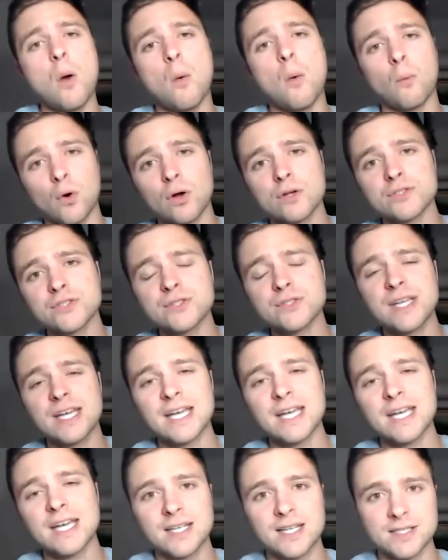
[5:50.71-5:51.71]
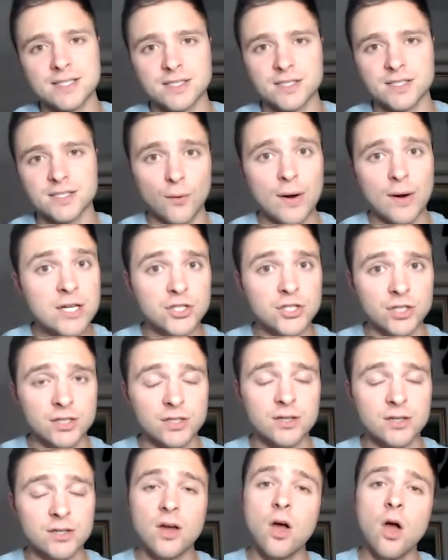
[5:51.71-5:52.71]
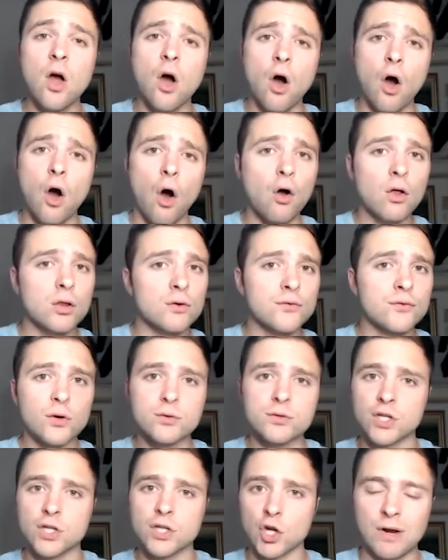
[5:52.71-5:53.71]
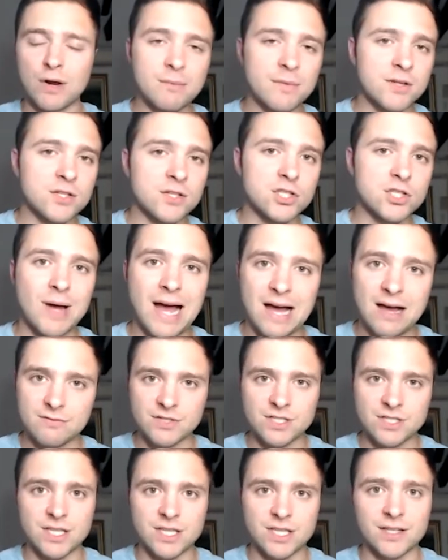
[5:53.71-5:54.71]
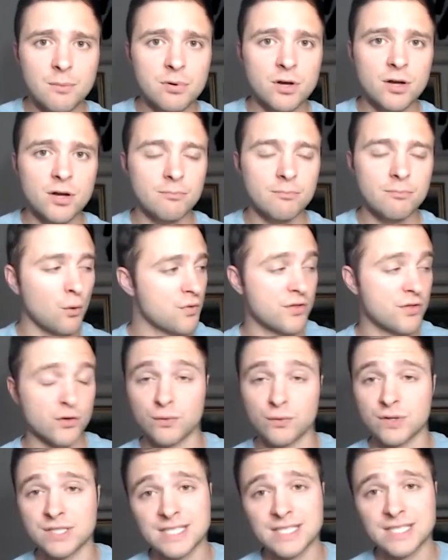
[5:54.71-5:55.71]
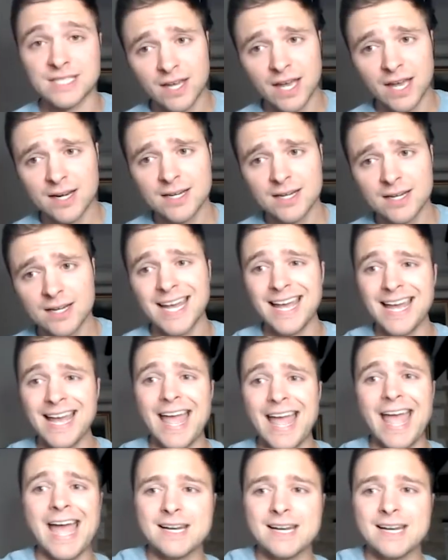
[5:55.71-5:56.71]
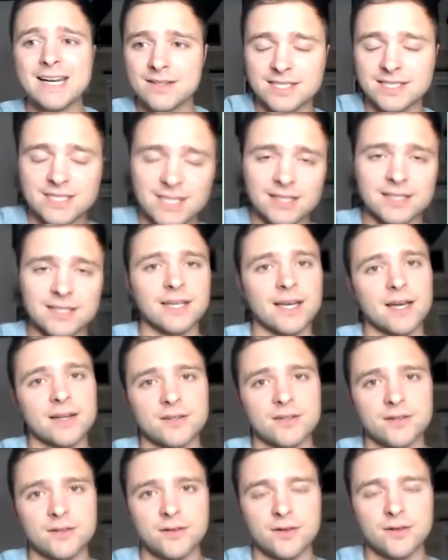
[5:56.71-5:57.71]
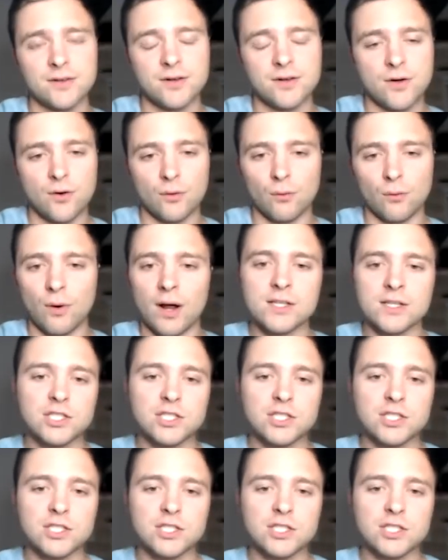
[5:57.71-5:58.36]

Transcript: we're also taking into consideration all of those agreements you have set up, both on the receiving end and on the sending end, right?